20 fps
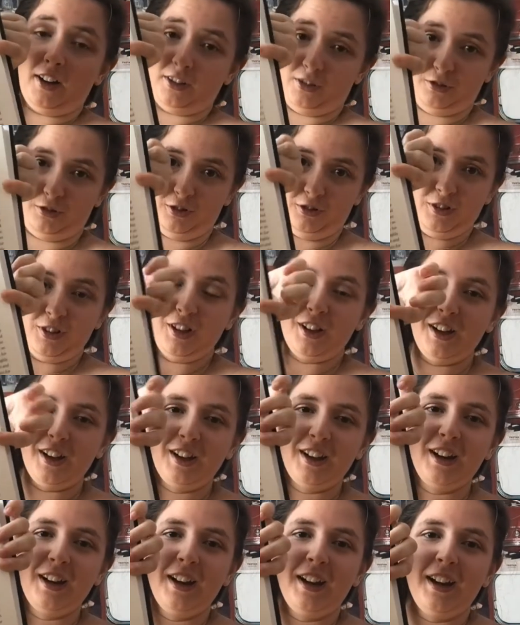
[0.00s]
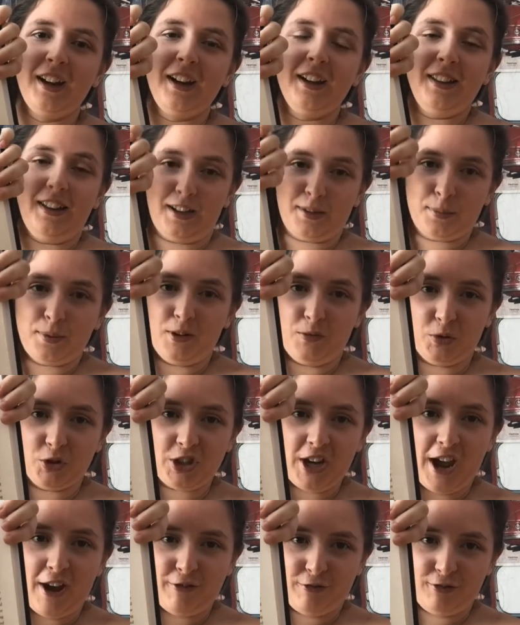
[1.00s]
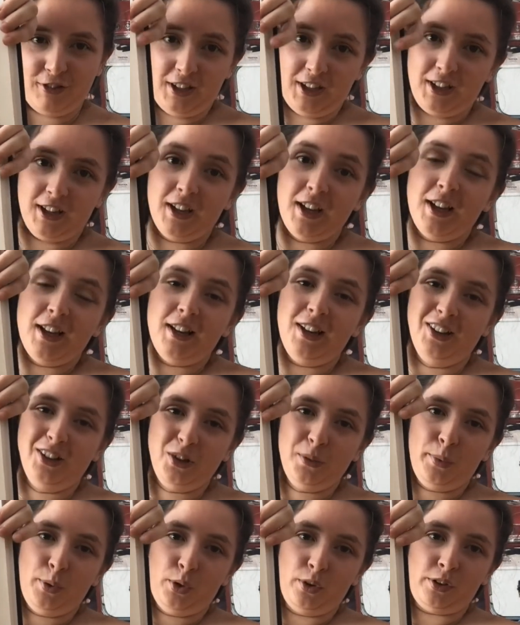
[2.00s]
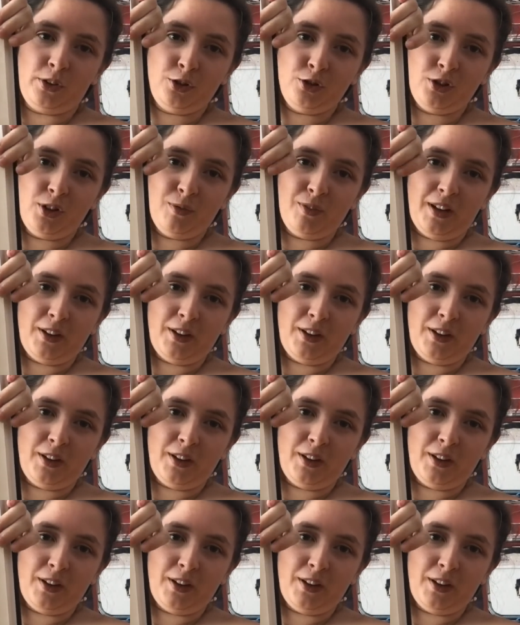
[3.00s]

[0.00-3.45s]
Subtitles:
I know that's pretty much every little boy's dream,